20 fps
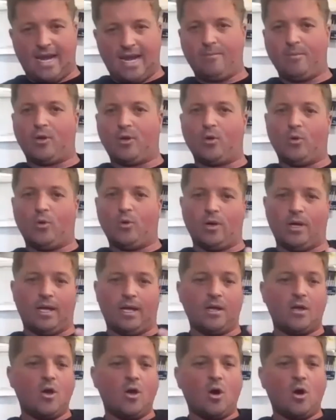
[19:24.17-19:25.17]
Andy
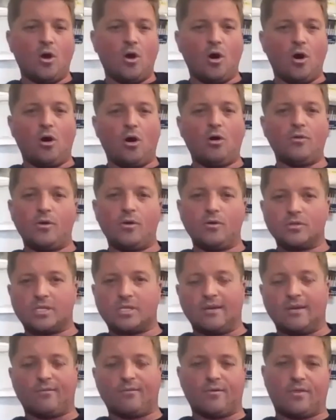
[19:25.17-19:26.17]
McCoy, all those
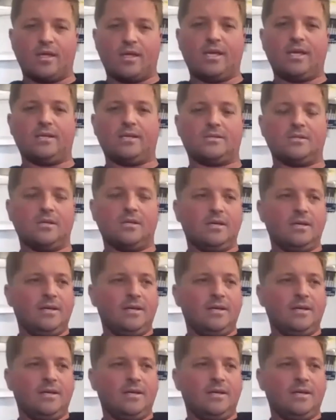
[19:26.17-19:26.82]
different things.